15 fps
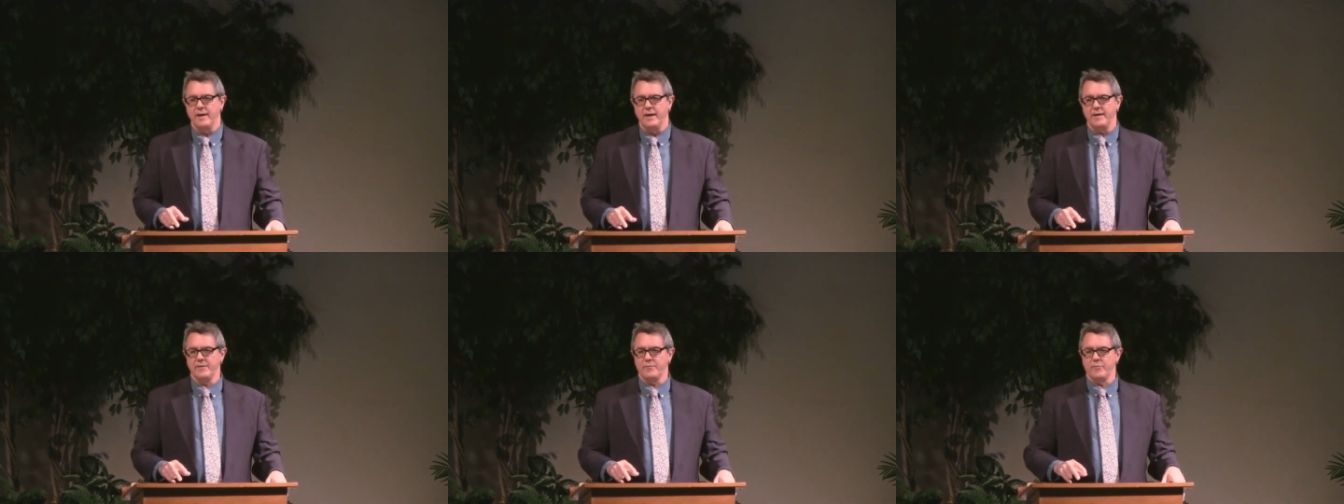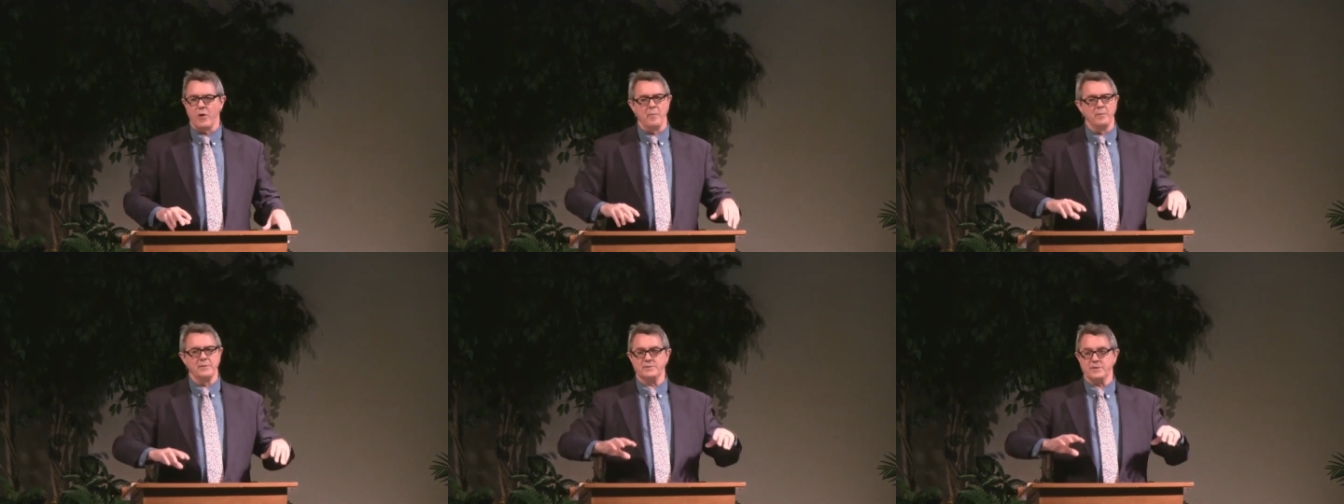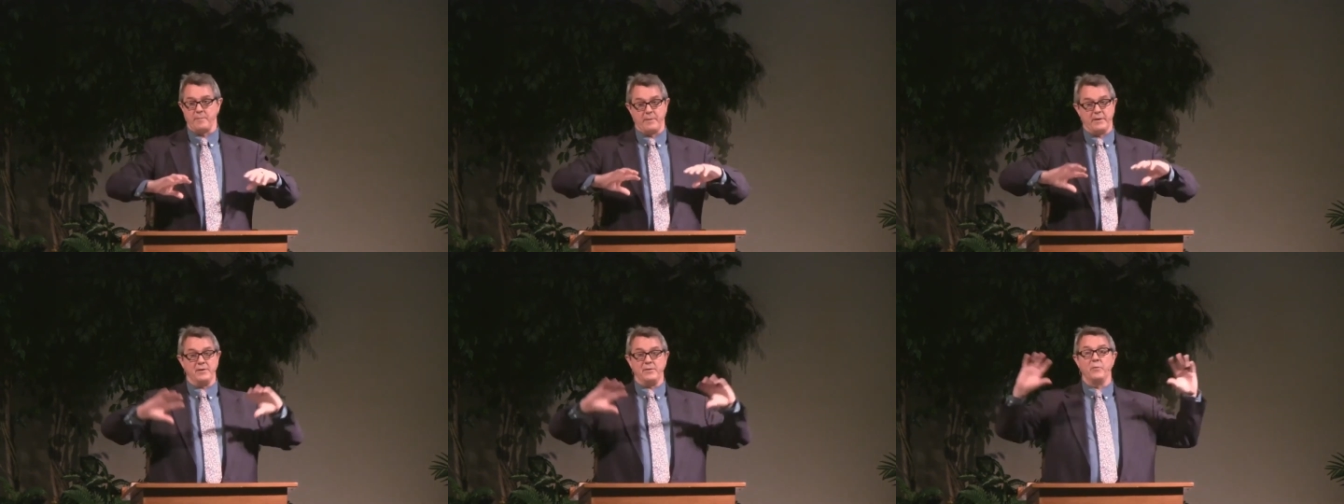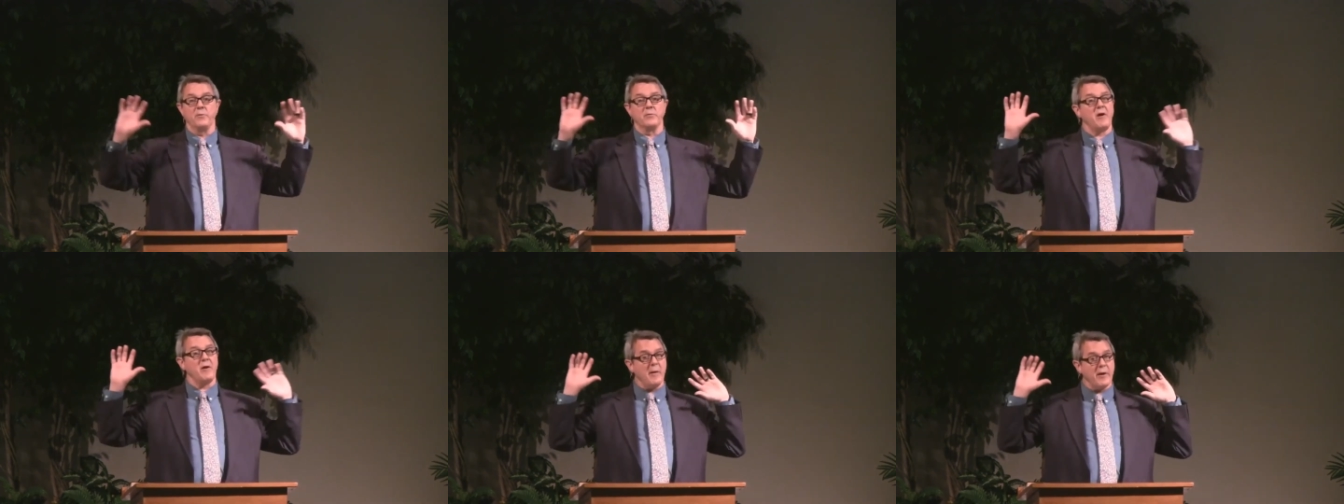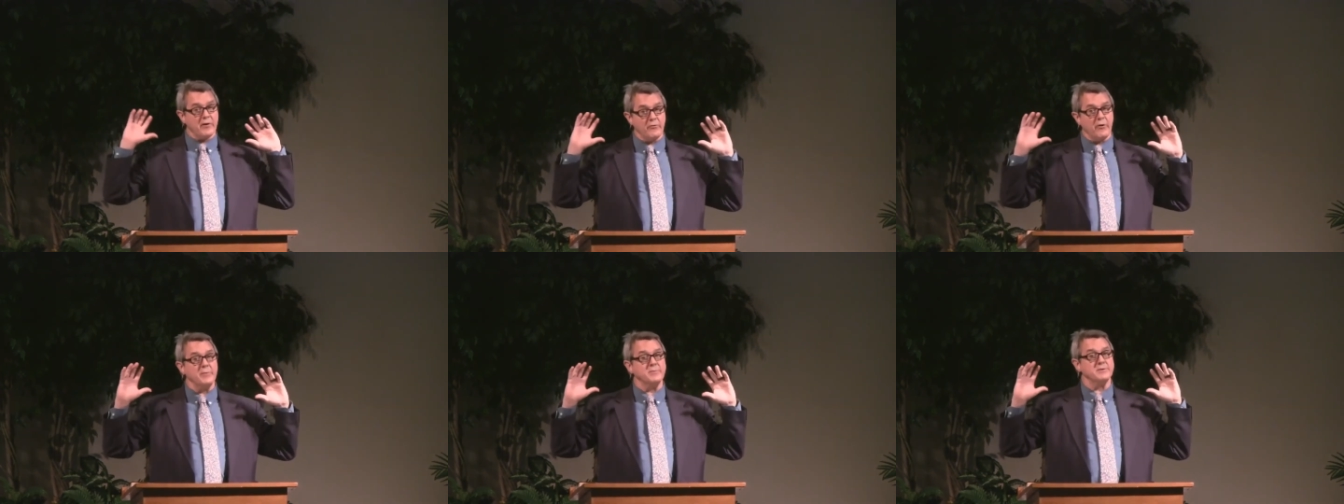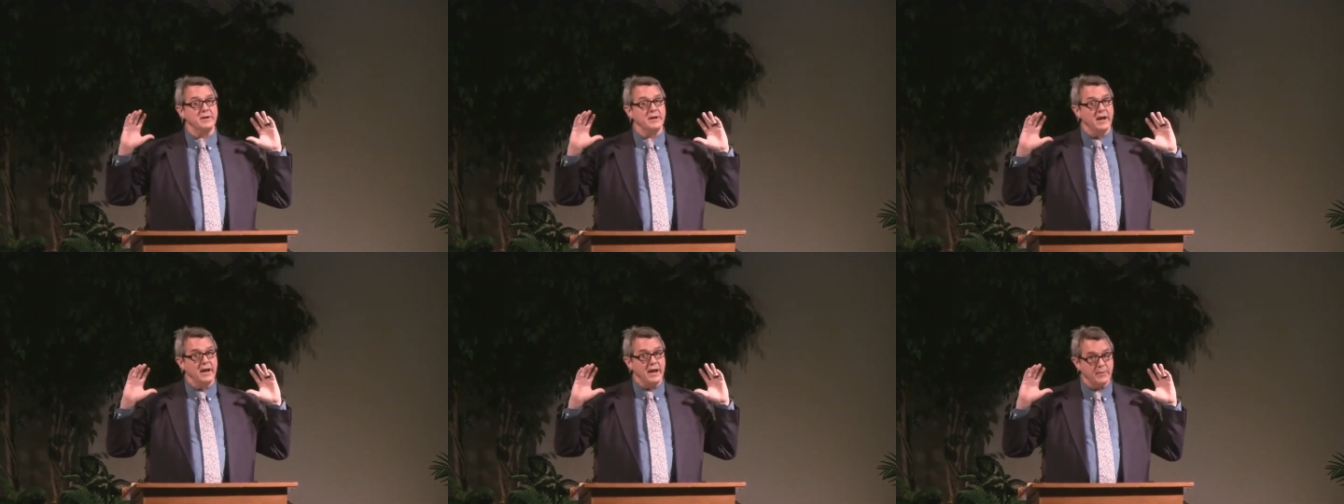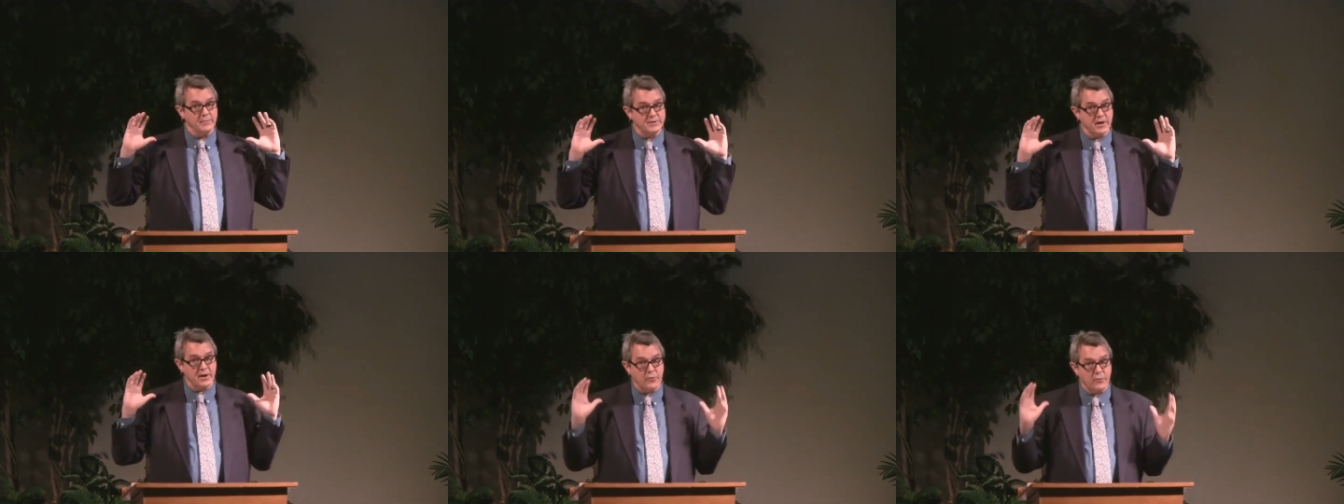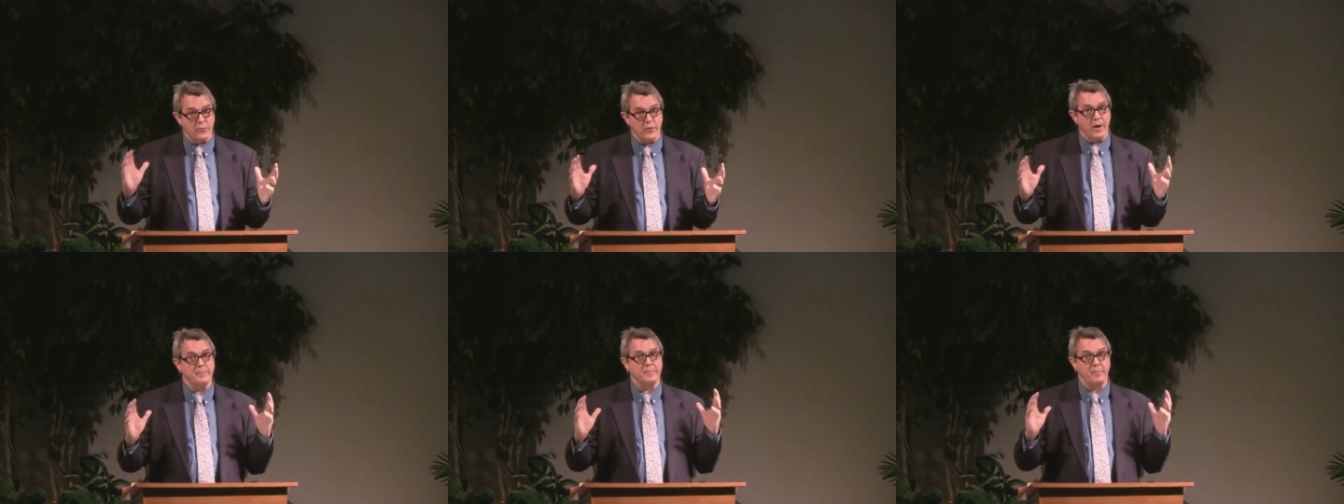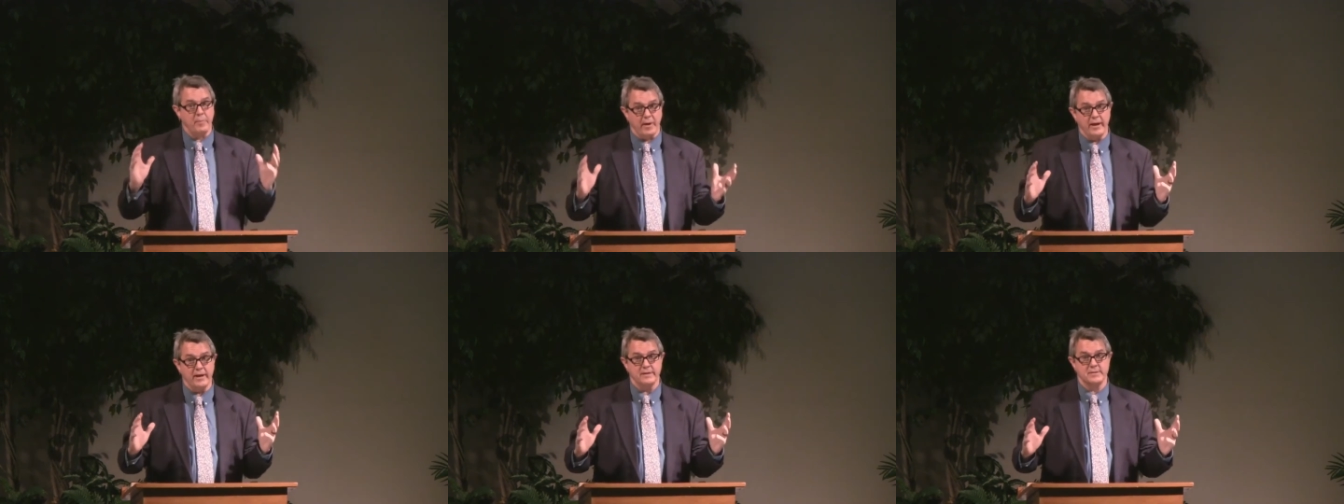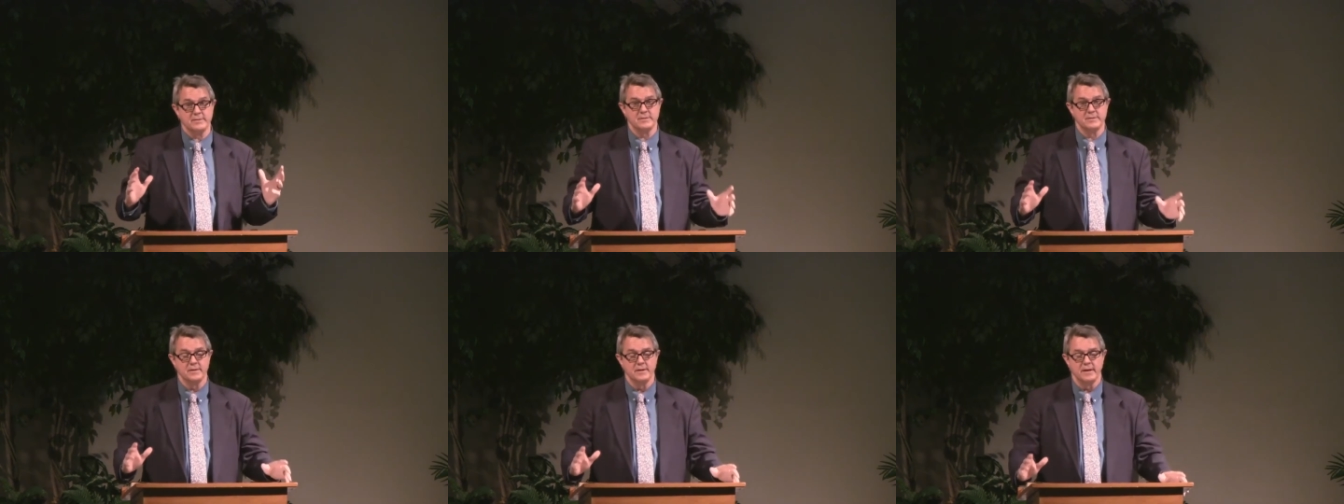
And the Romans, I mean, you were talking about corruption, it was a corrupt place.